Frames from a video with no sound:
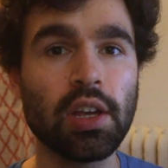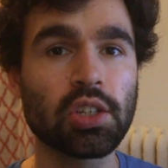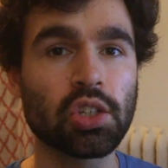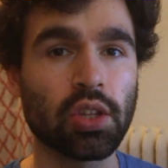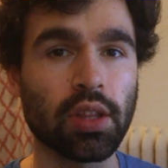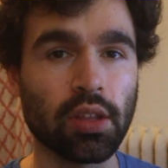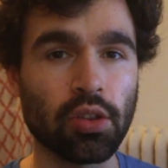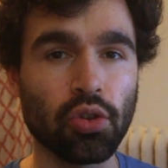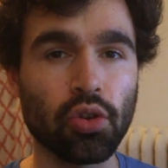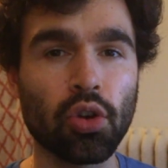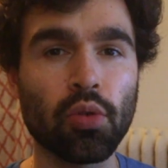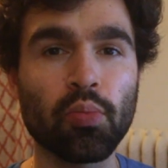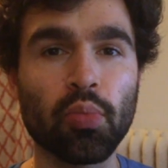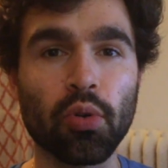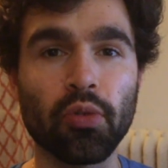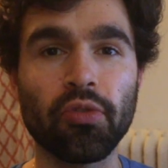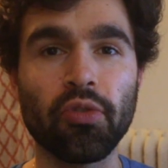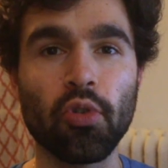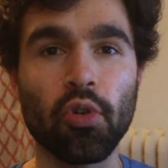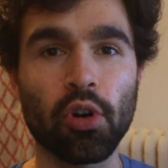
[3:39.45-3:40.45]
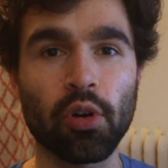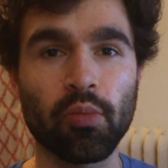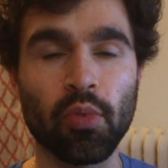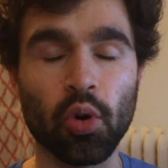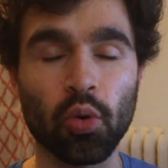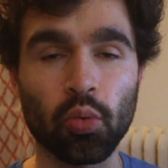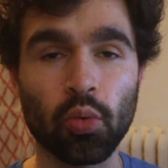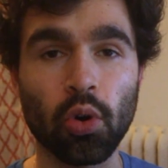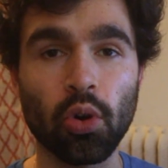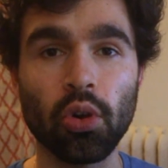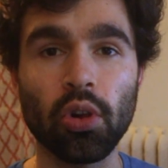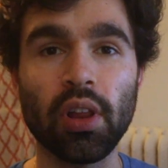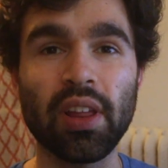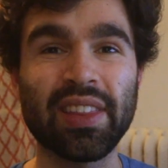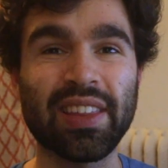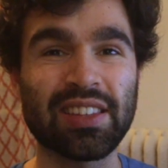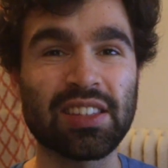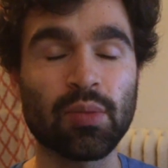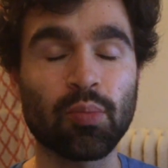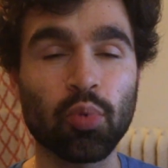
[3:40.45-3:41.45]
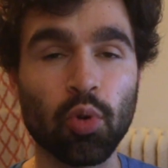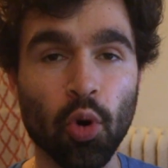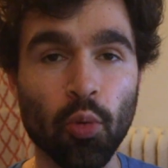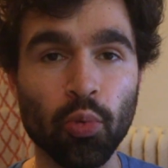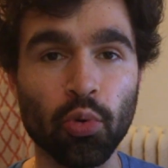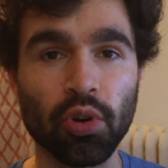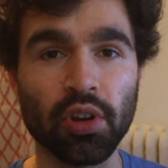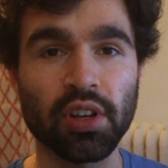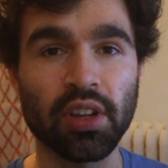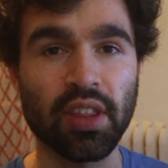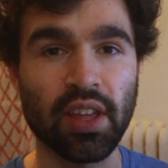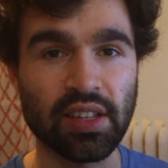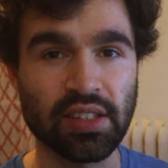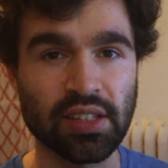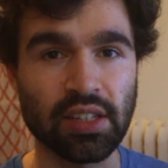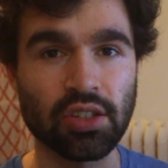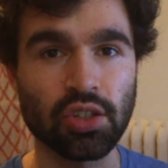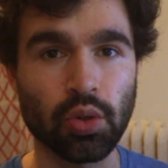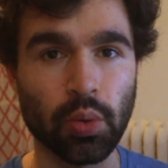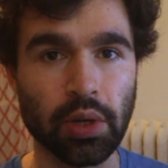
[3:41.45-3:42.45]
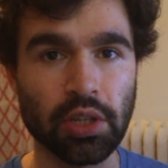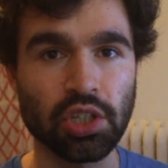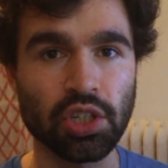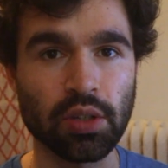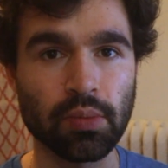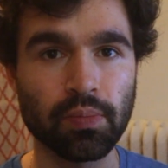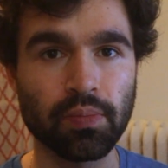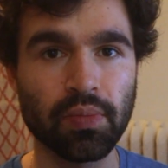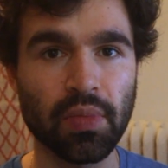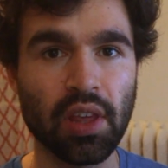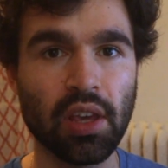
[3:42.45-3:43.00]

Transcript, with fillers: so that you can perform a role that's appropriate to that situation.